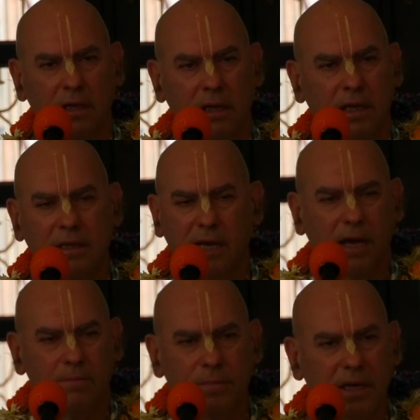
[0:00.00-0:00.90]
In the
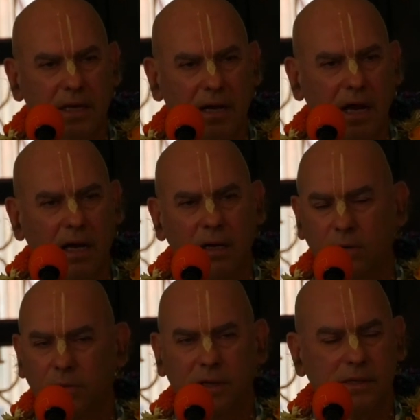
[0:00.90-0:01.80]
Gambira,
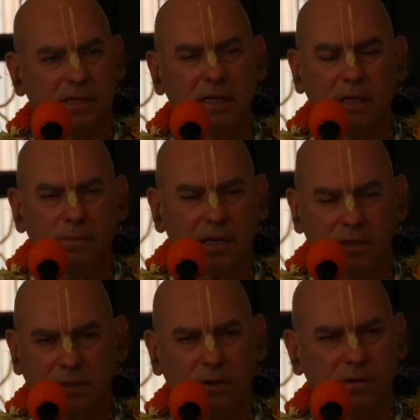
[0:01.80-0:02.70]
with his intimate
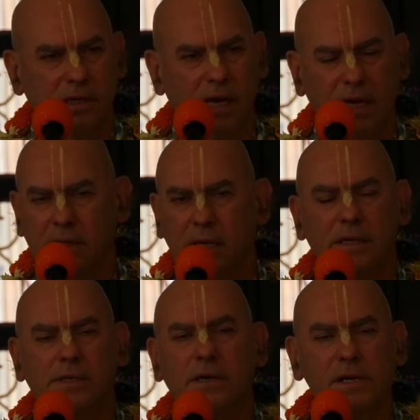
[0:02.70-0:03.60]
associate,
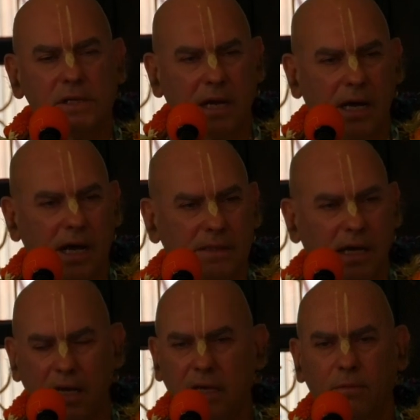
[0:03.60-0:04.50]
is Krishna
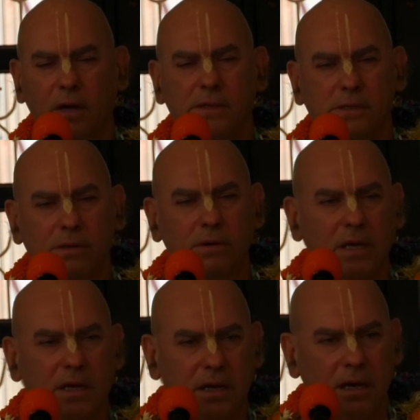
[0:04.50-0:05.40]
Katha. He wants to
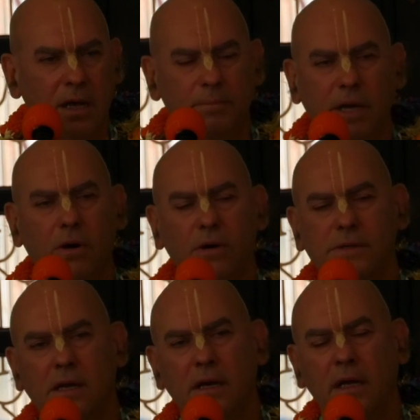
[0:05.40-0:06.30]
hear,
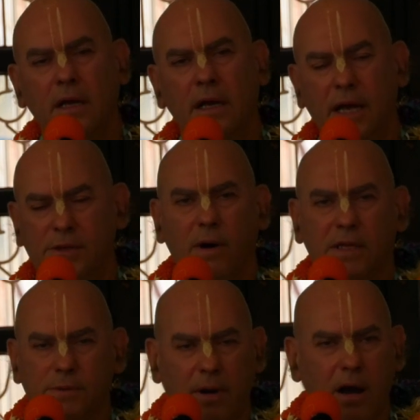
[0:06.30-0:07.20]
because as
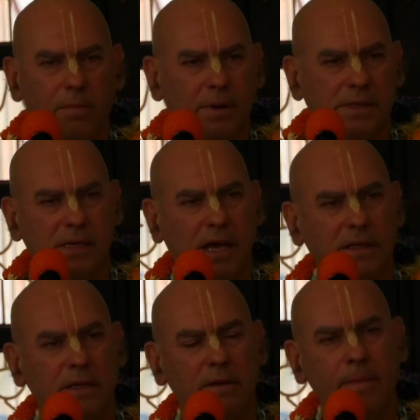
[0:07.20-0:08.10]
once Prabhupada
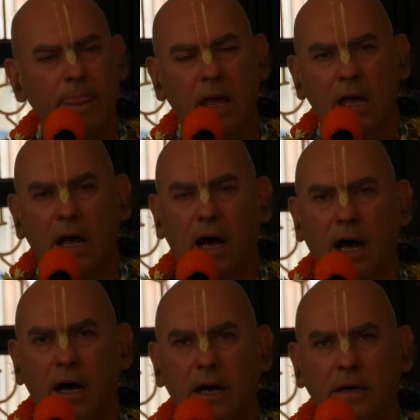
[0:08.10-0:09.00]
said,
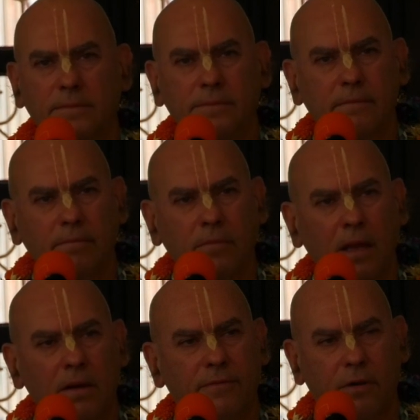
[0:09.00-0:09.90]

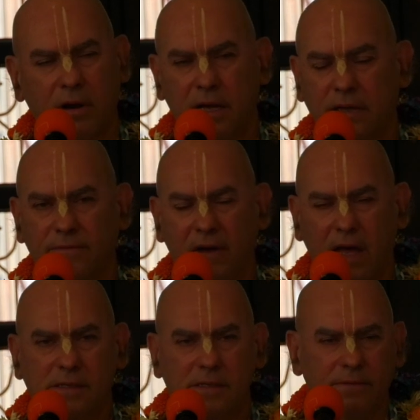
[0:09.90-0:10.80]
for an
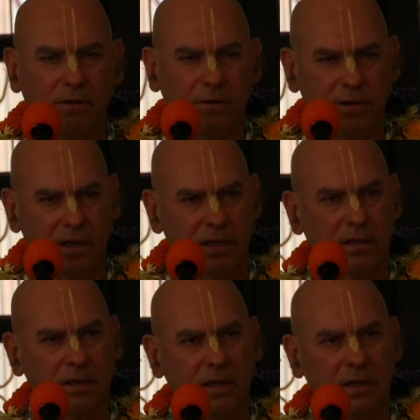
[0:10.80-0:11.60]
advanced devotee,